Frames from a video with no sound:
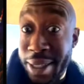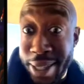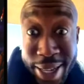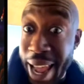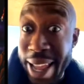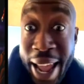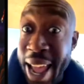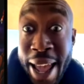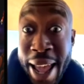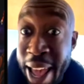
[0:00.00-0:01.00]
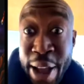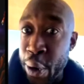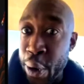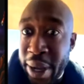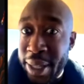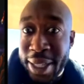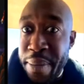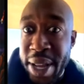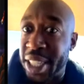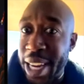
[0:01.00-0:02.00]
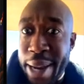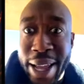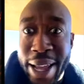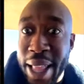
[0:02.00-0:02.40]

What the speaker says: They can't hang with me because I'm in shape.